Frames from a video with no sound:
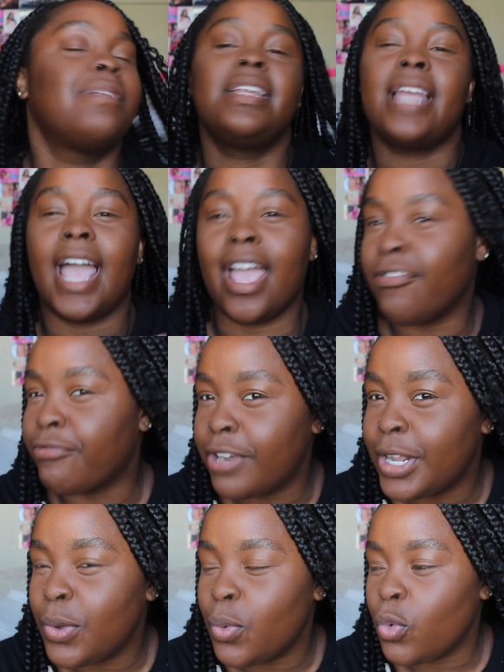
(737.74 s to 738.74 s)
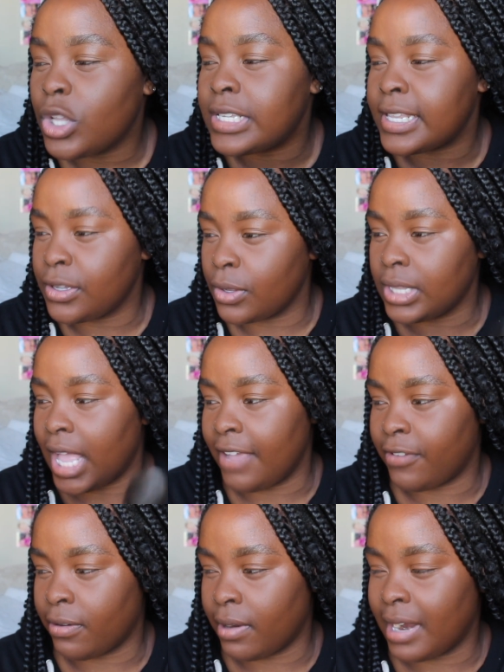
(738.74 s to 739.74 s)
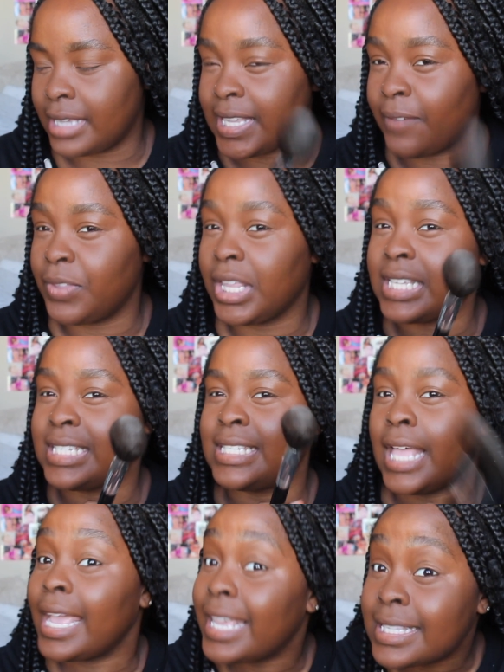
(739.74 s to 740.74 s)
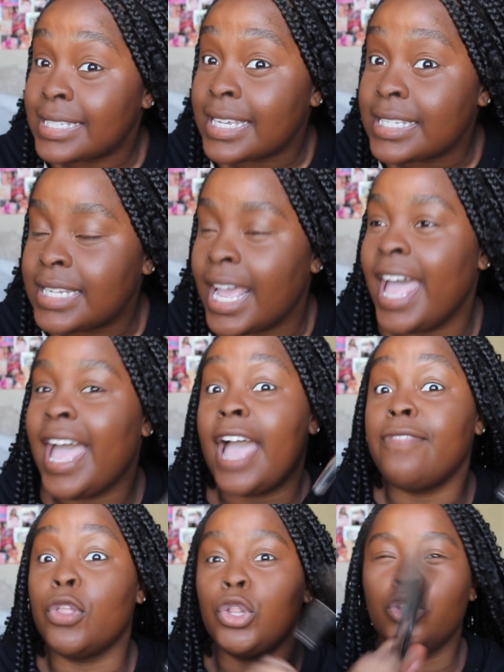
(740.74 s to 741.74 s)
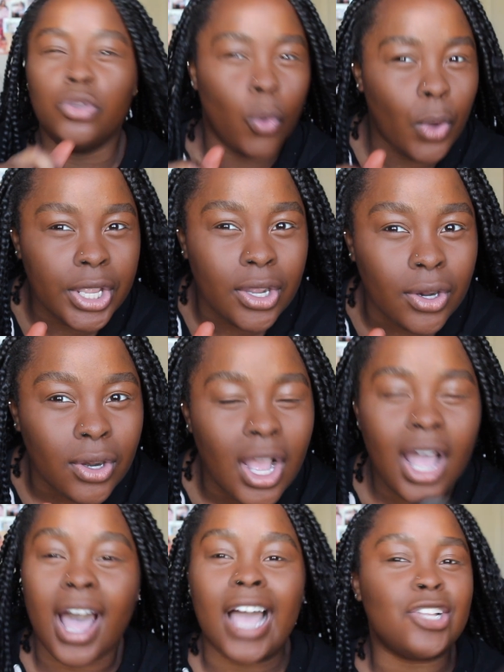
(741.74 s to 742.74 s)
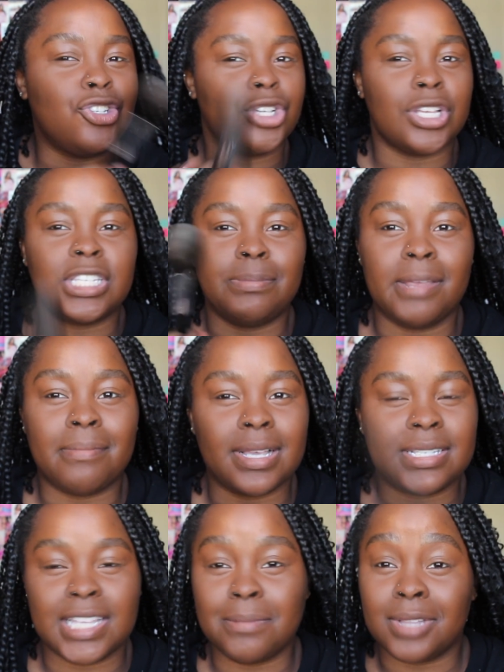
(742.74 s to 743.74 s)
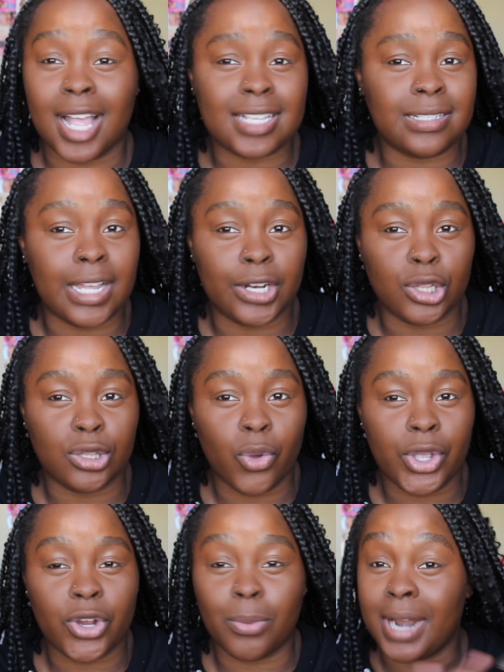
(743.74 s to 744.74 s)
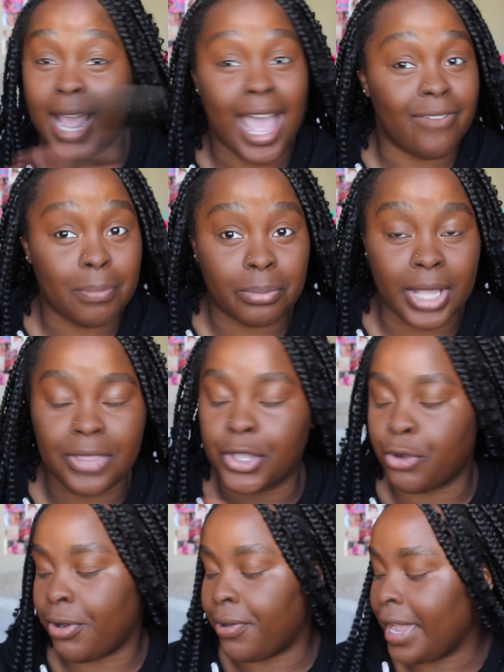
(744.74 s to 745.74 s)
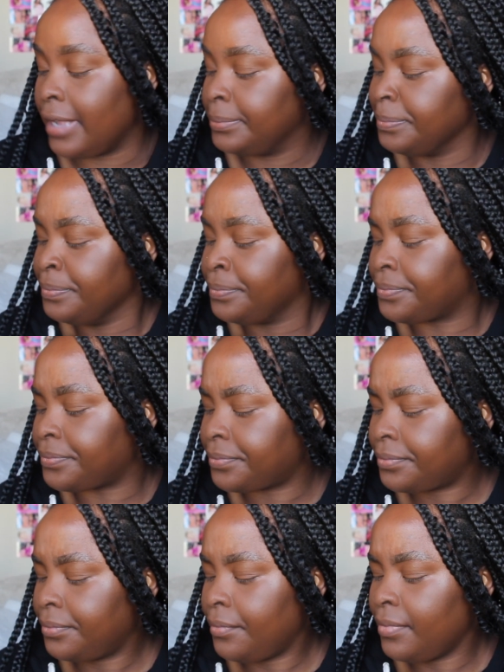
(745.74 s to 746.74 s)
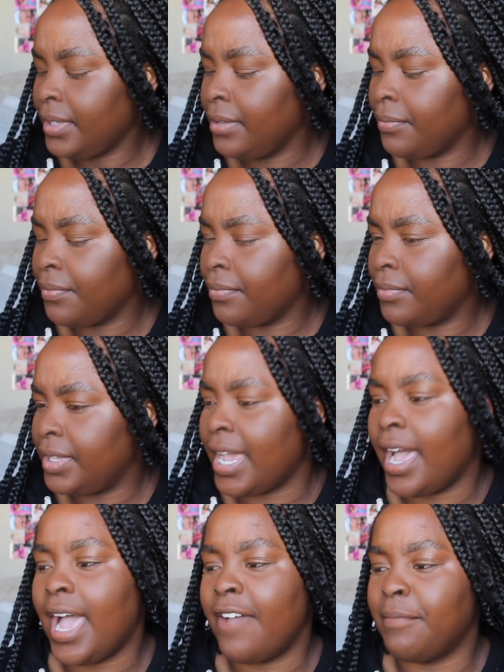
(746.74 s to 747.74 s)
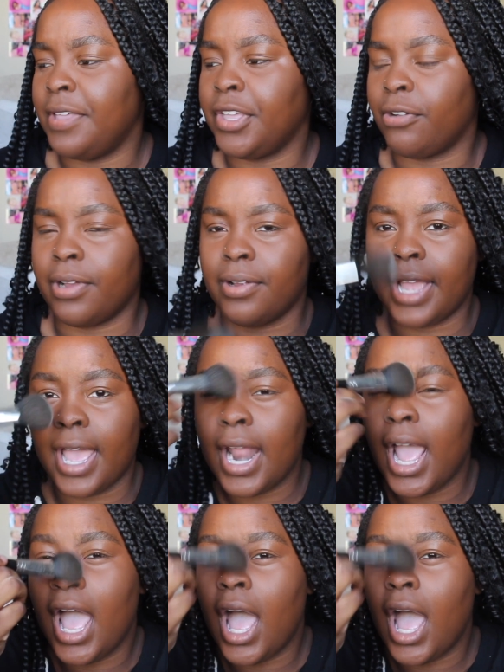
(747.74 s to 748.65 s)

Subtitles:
played every single live career except for the scientist and the lawyer. I just made my sim last night a lawyer, but I haven't played the career yet. Yeah, I haven't played the career yet.